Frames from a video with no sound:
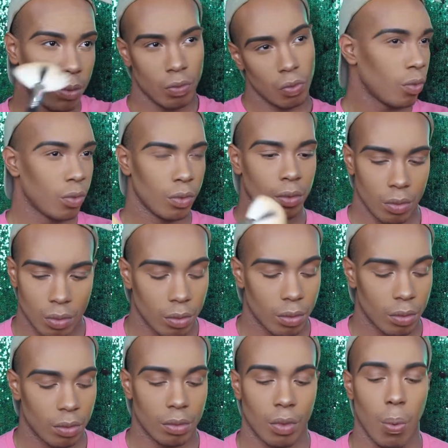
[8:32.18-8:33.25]
You want to
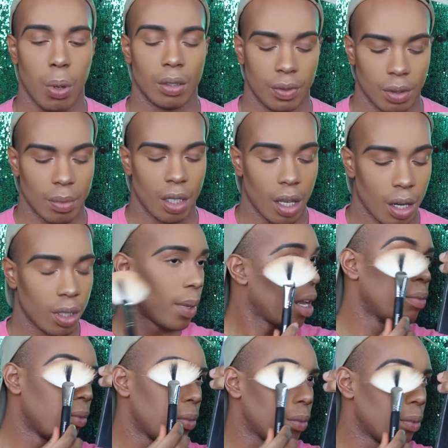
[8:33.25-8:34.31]
set your face, melt that
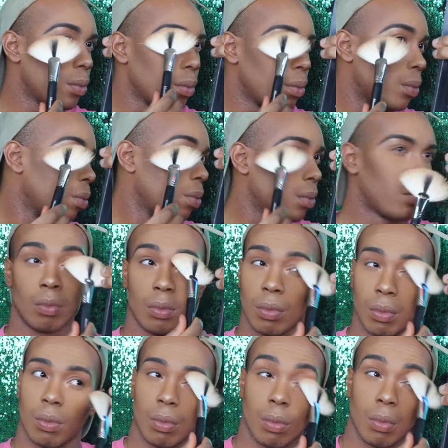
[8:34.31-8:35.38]
powder, and lock
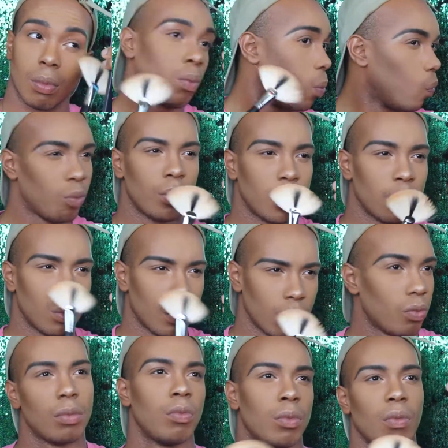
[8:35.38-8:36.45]
everything
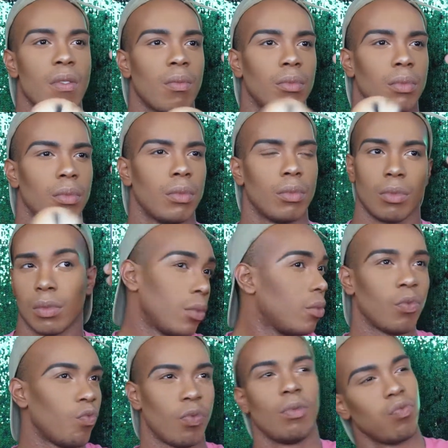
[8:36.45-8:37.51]
together, and then
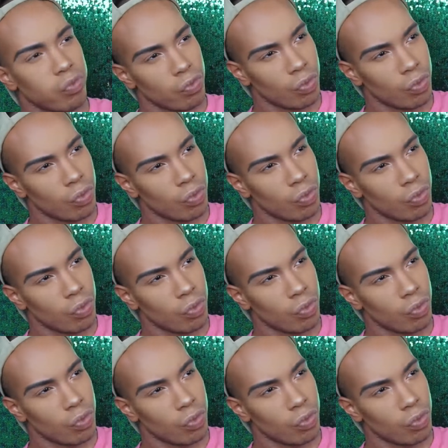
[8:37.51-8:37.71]
highlight.